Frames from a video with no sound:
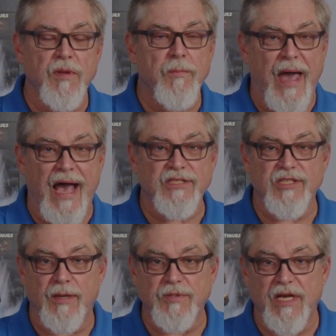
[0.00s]
be
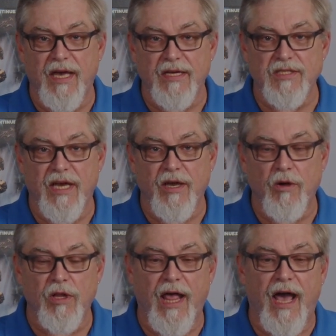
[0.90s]
passed up to
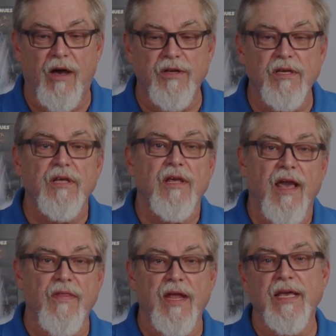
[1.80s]
XiO Cloud
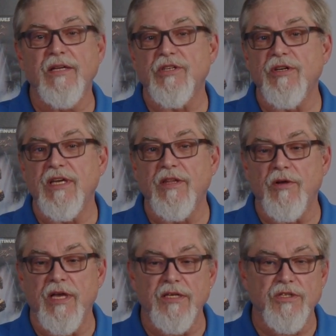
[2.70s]
and then entered
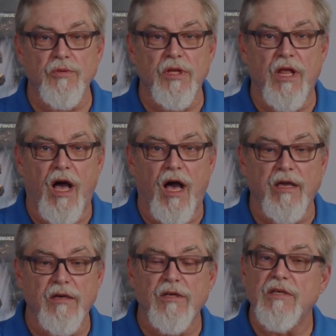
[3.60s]
either into a
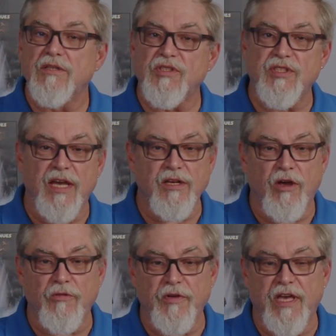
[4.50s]
log, send
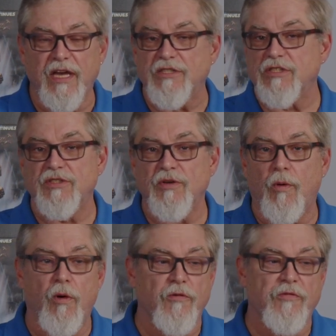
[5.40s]
notifications,
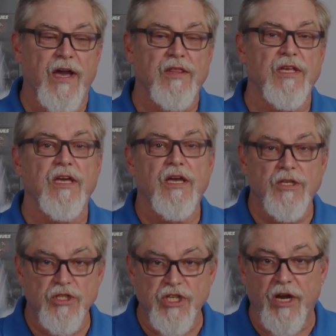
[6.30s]
or affect the
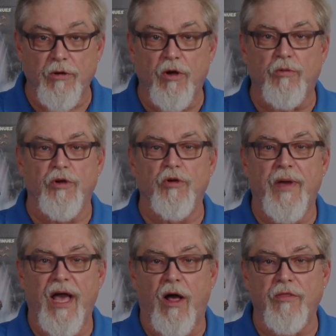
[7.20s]
general room
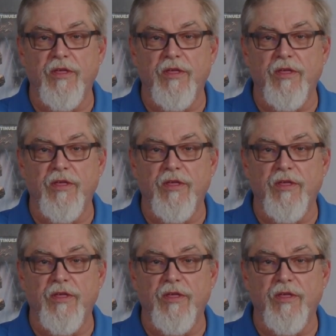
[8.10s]
health,